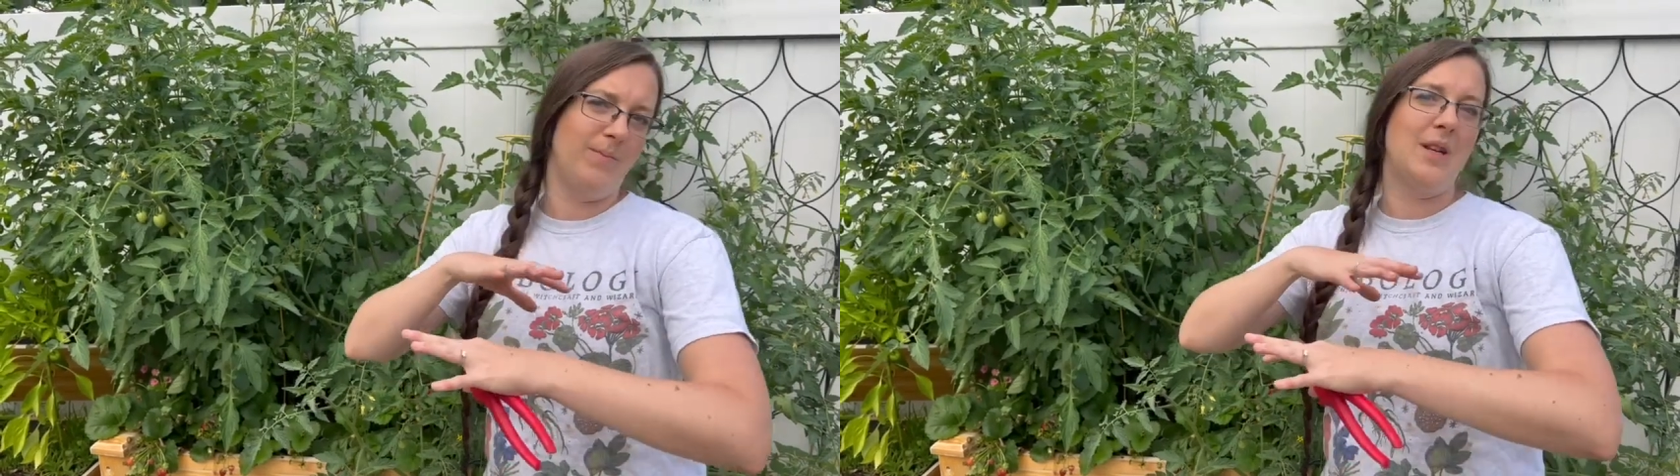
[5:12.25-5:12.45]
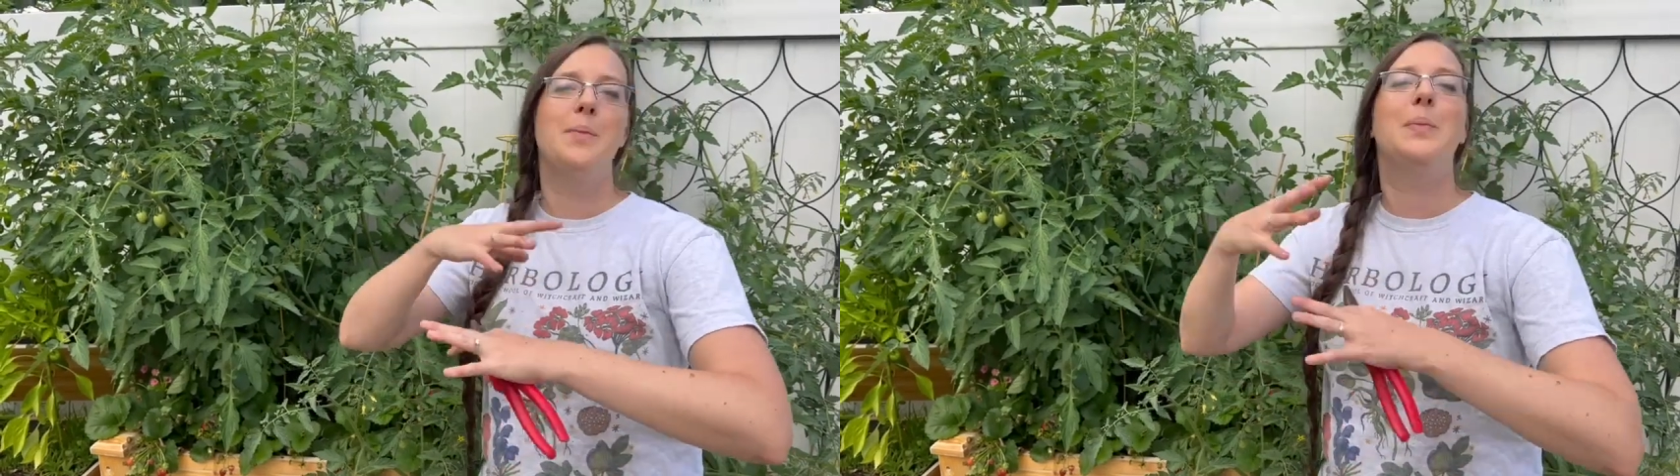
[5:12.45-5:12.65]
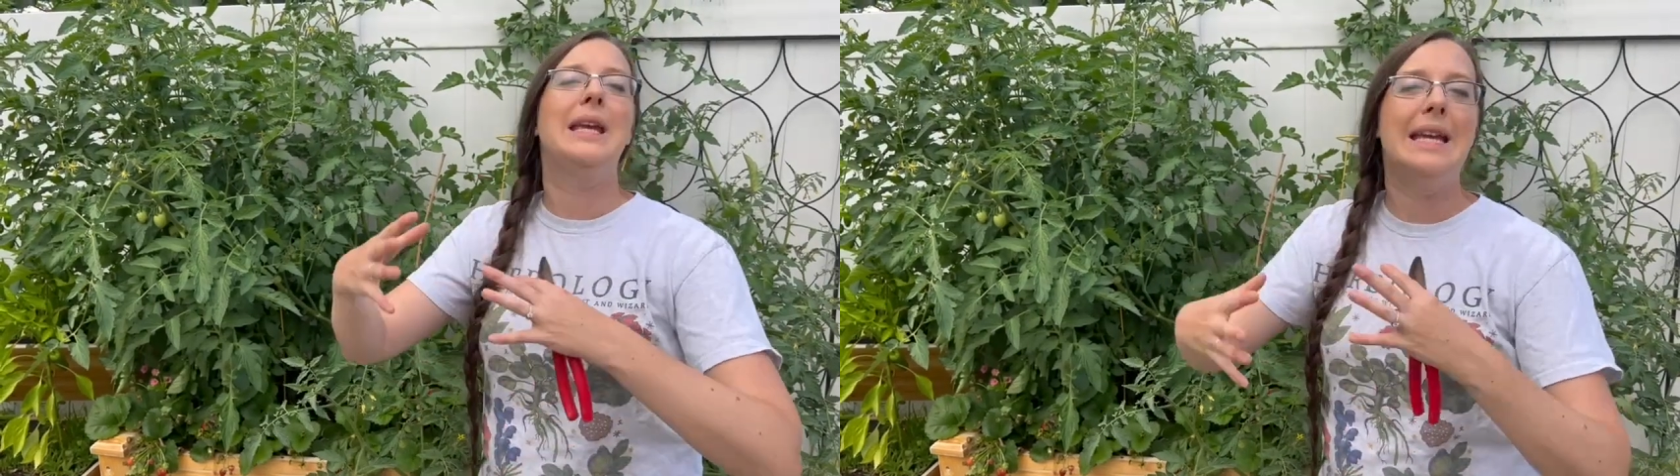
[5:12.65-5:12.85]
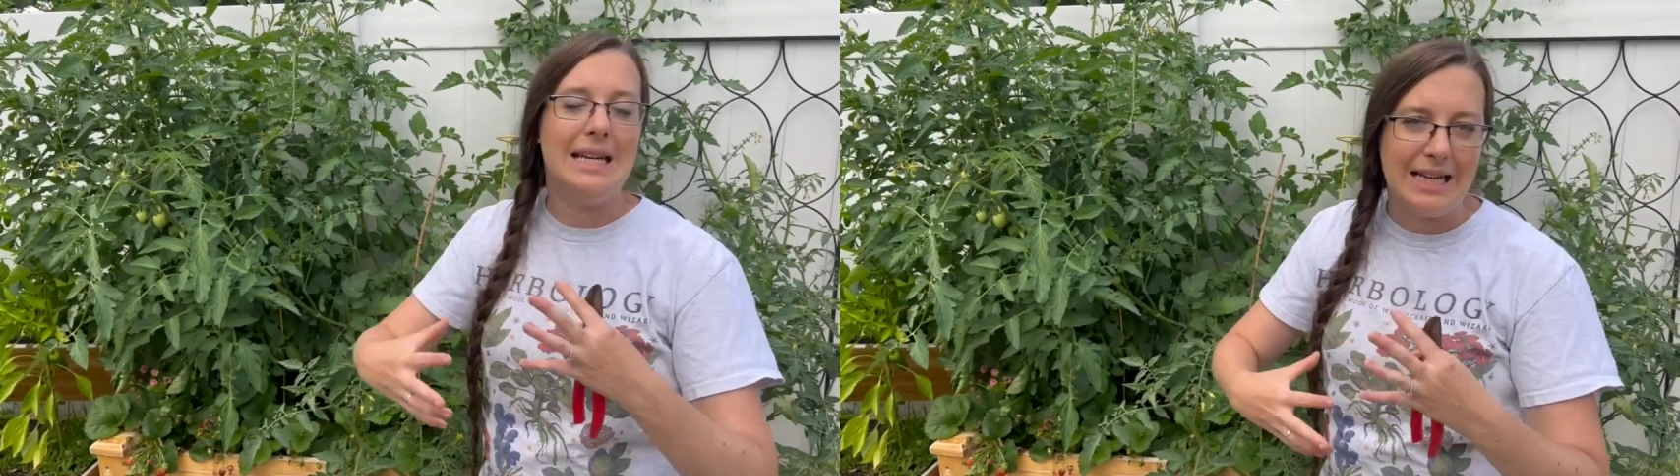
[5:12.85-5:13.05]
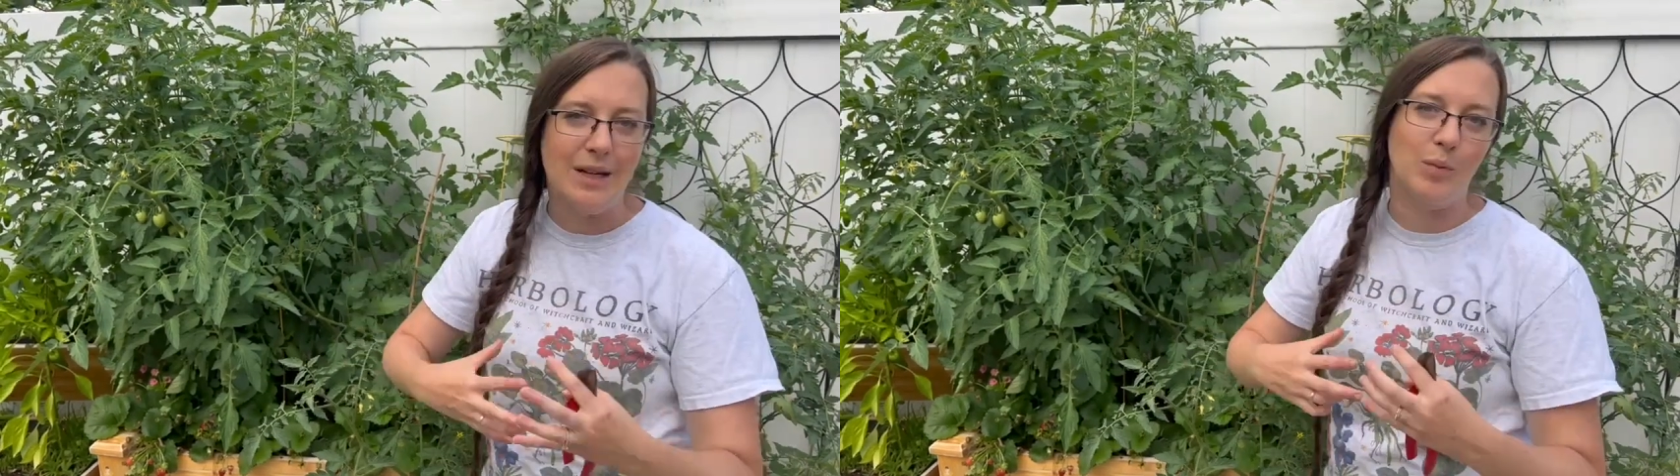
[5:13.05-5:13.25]

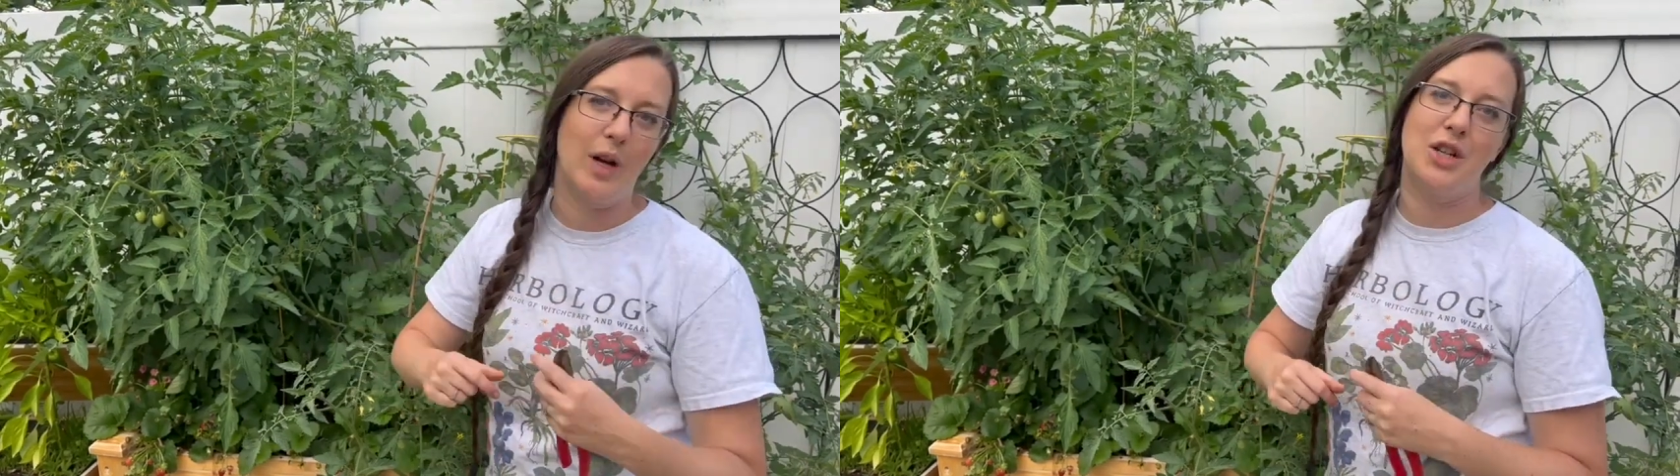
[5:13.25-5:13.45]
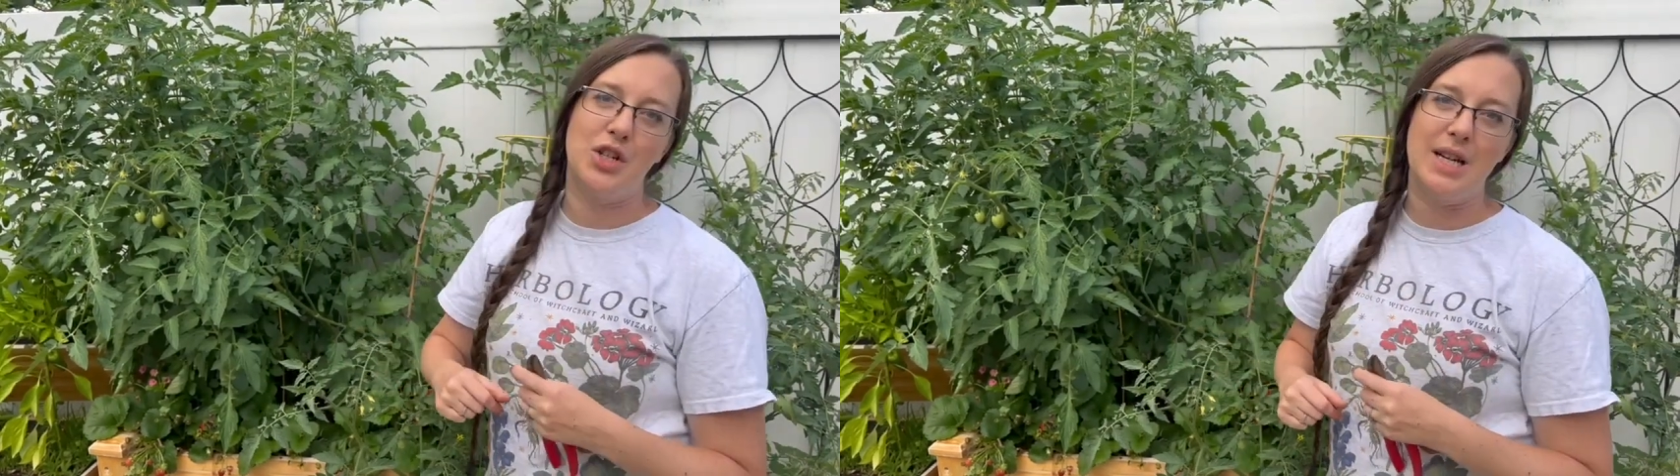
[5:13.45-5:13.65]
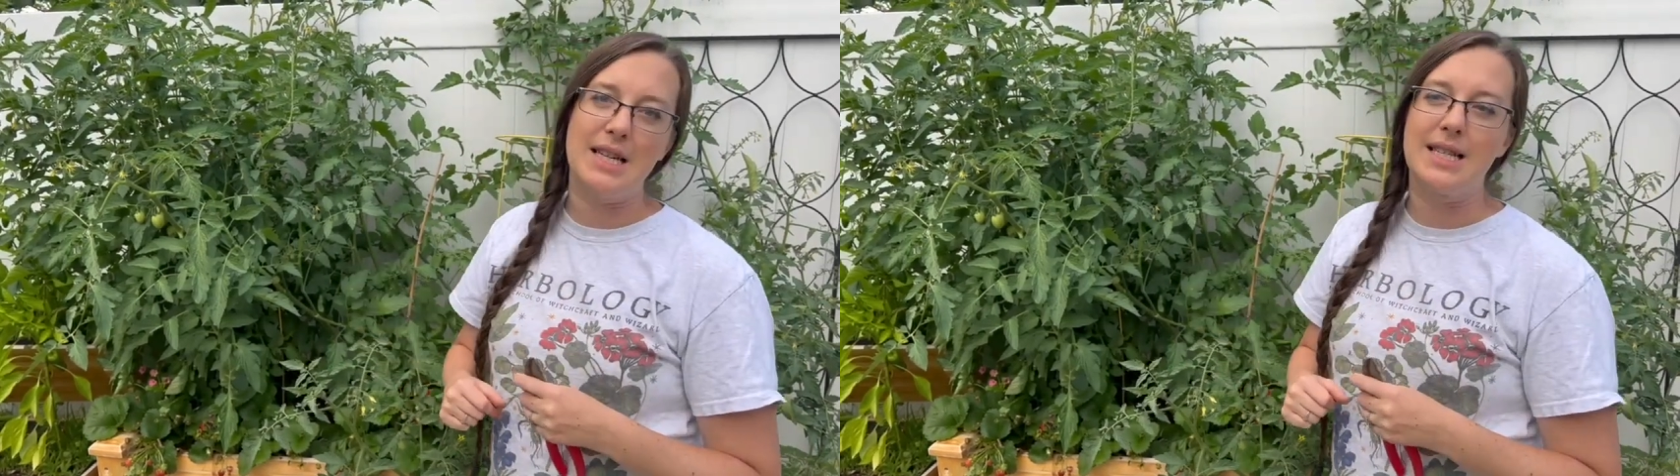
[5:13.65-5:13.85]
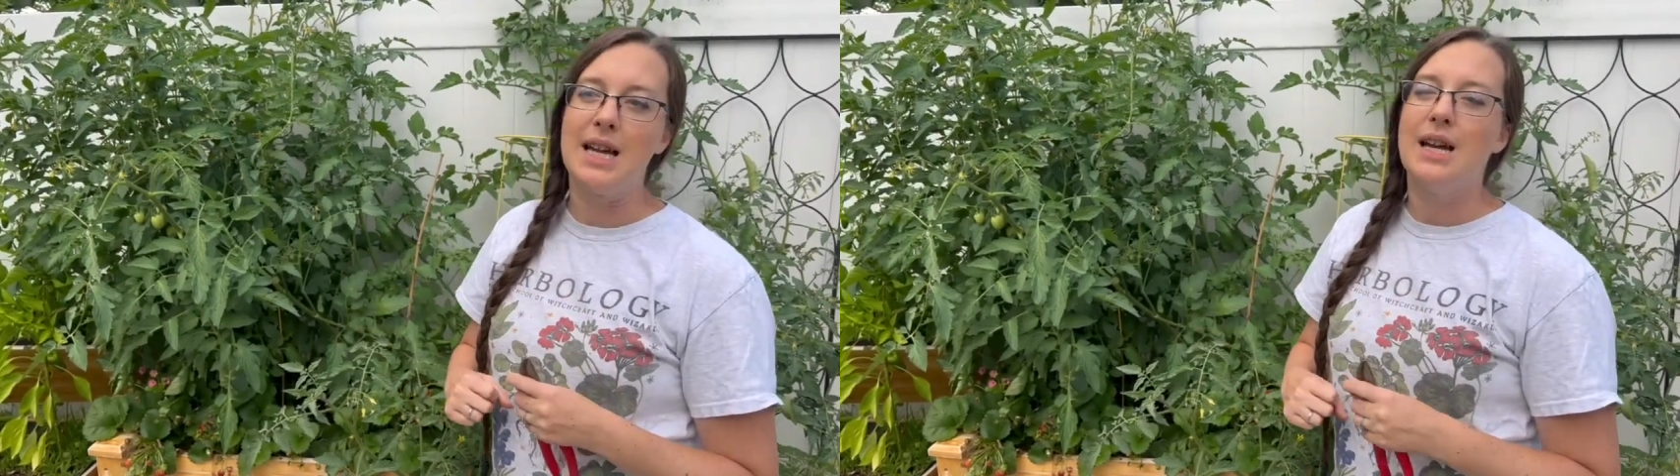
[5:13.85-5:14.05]
competing branches.